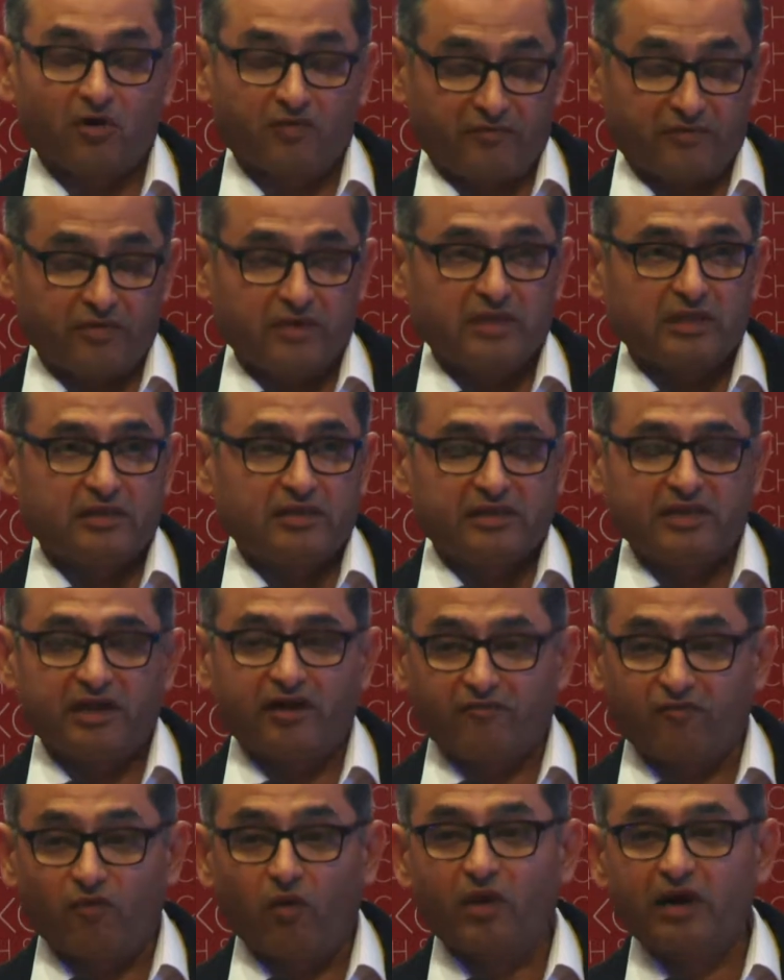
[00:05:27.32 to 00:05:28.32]
There are
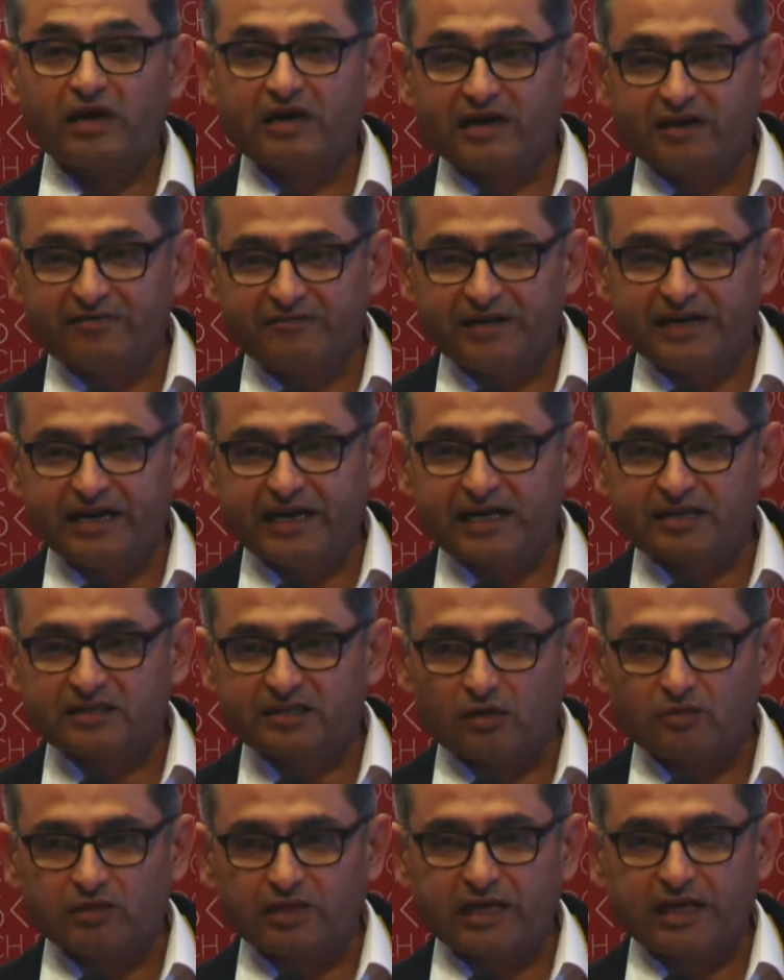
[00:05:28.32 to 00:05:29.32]
400 fintechs
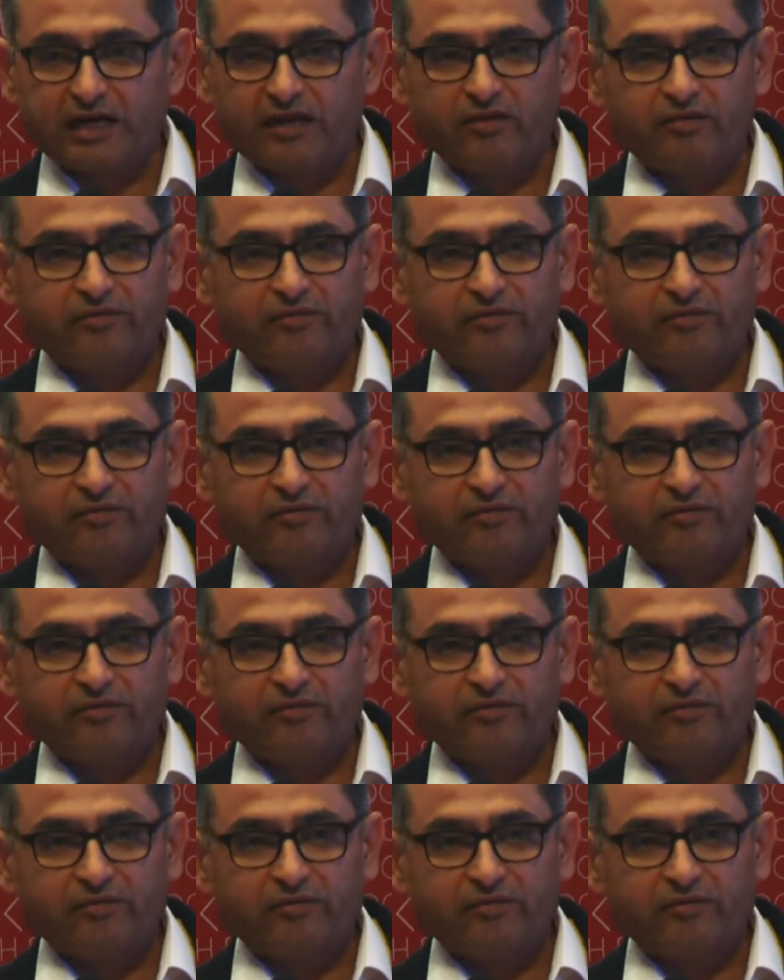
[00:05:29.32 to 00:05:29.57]
out there.